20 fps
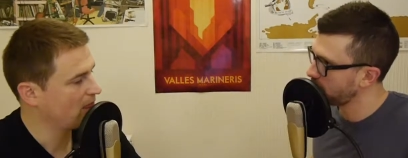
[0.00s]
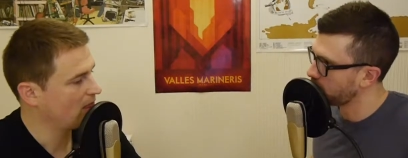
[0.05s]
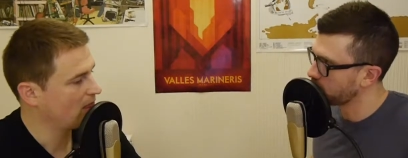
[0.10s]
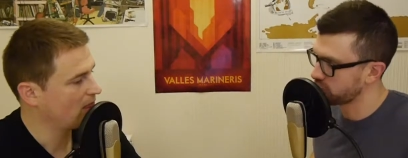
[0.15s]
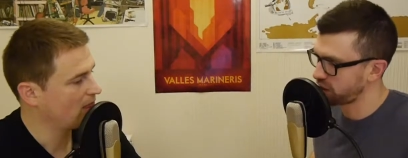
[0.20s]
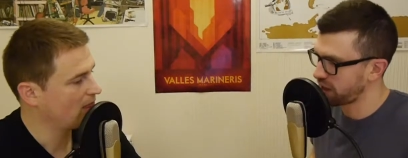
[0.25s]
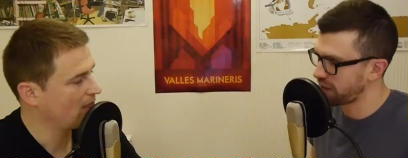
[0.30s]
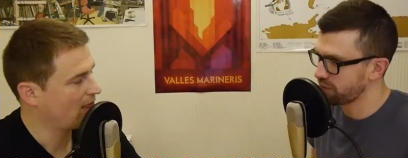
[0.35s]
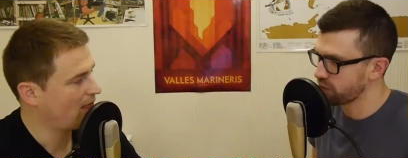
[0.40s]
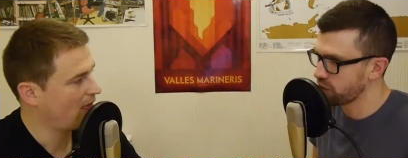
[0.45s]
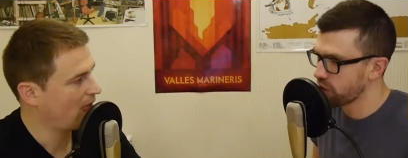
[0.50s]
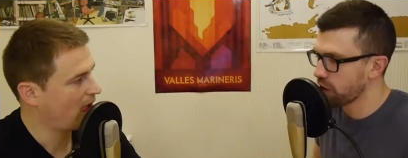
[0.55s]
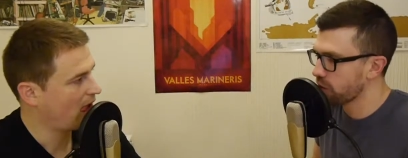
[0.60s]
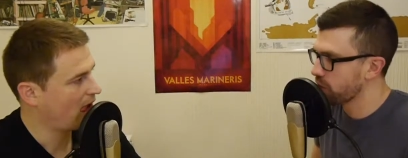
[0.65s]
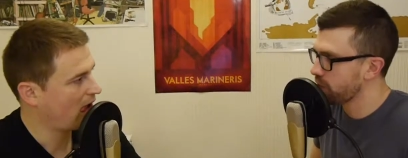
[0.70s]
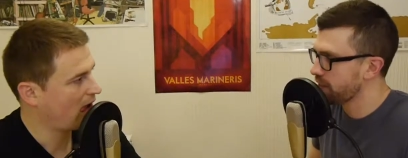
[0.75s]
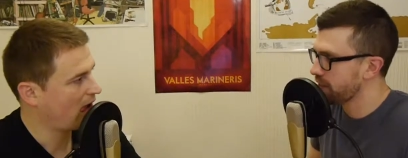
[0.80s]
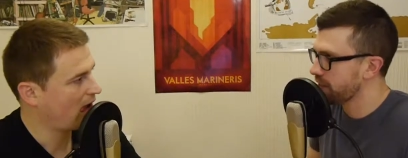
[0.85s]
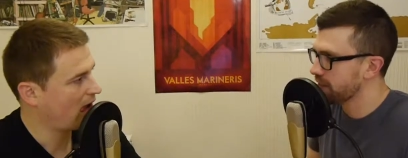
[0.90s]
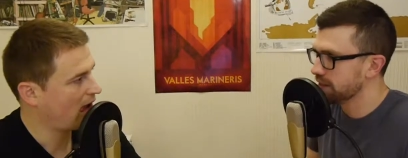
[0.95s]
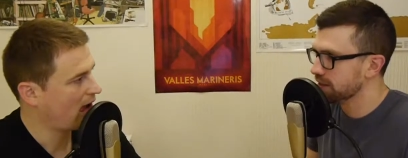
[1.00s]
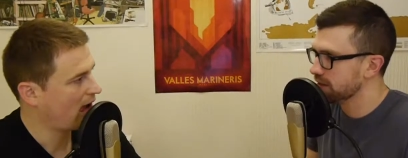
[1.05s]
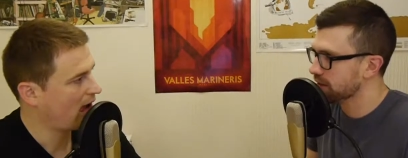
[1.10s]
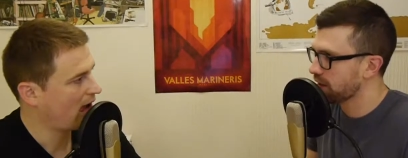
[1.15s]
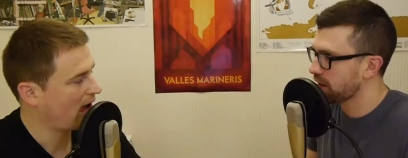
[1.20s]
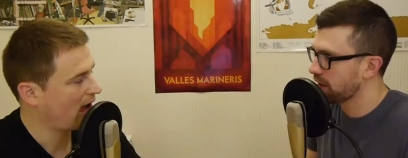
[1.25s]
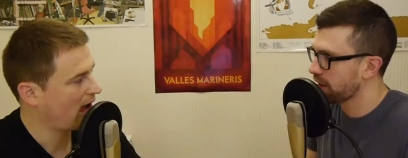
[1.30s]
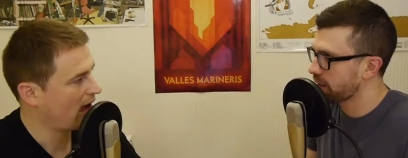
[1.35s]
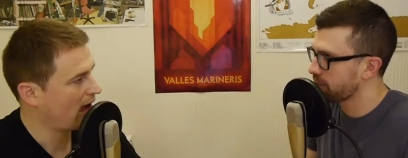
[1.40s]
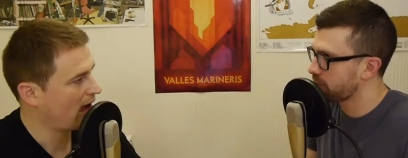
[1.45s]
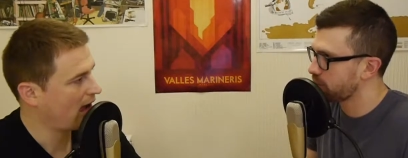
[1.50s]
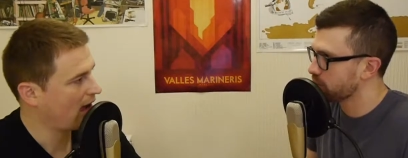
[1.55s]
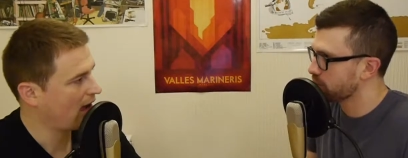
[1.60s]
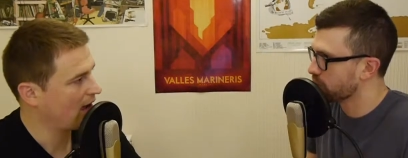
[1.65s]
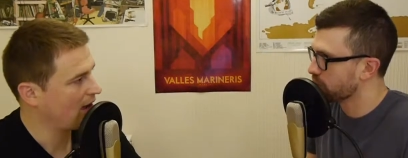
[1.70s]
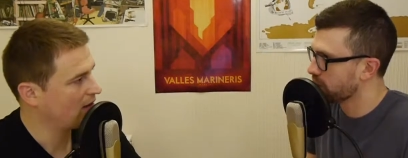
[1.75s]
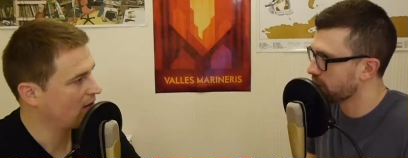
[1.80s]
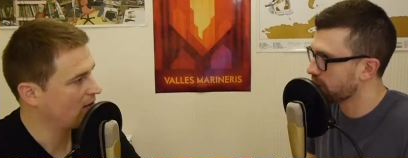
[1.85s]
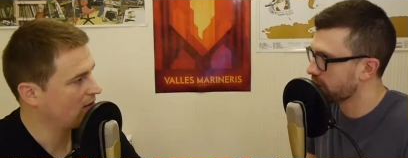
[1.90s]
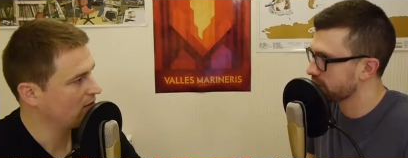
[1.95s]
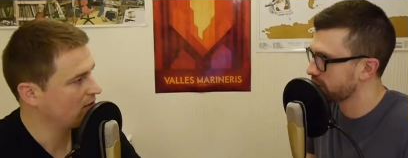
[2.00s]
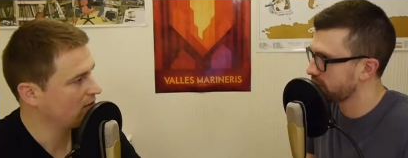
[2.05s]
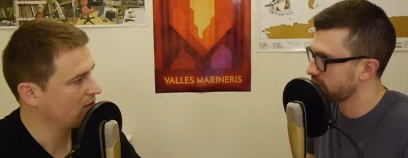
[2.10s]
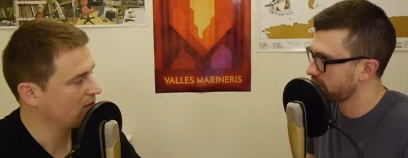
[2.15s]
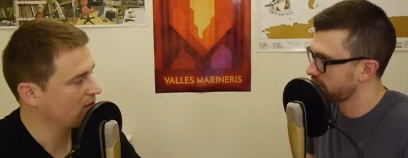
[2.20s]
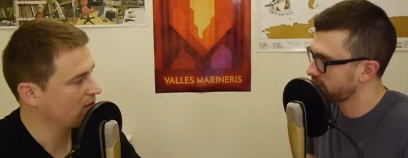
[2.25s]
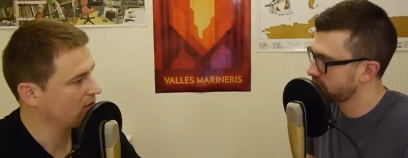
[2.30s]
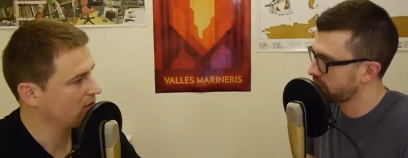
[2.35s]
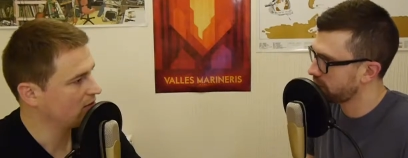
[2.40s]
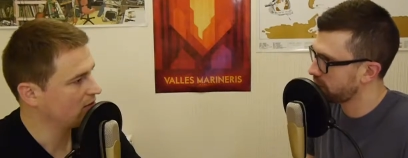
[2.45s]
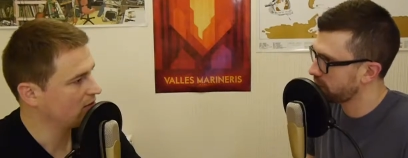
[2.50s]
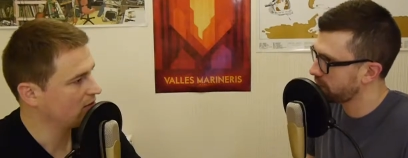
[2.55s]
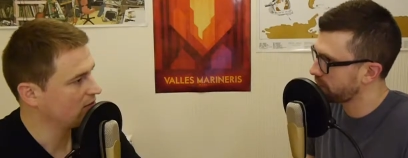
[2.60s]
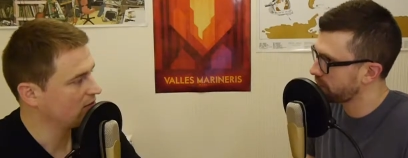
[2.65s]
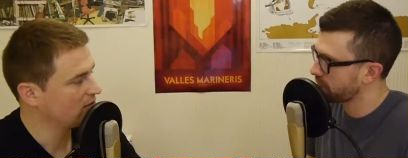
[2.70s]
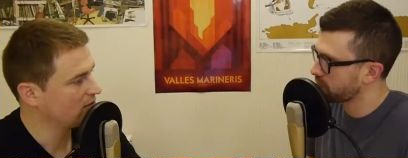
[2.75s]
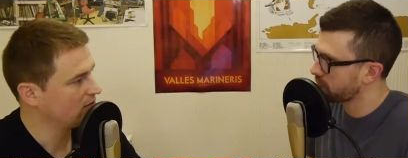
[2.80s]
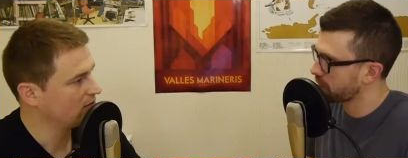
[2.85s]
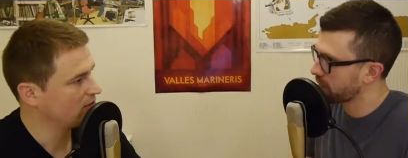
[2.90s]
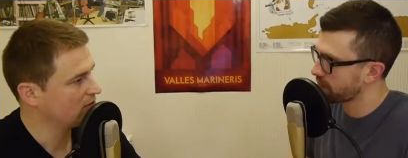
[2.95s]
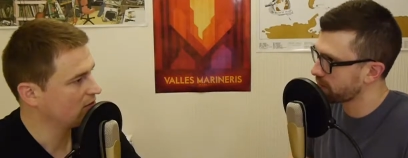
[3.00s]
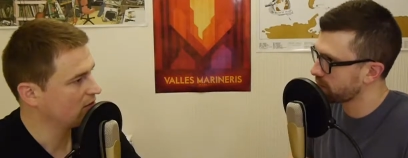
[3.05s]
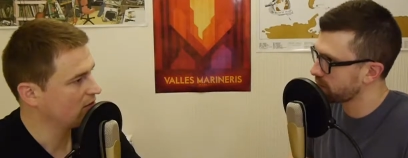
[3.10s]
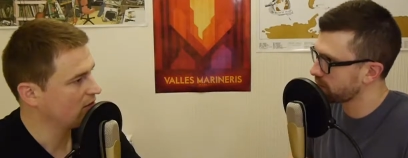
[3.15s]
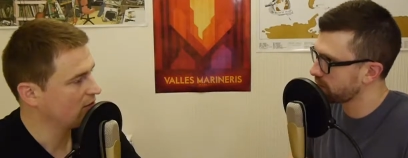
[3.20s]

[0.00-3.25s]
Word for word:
Speaker 1: or just have no need to like be broadcasting stuff for whatever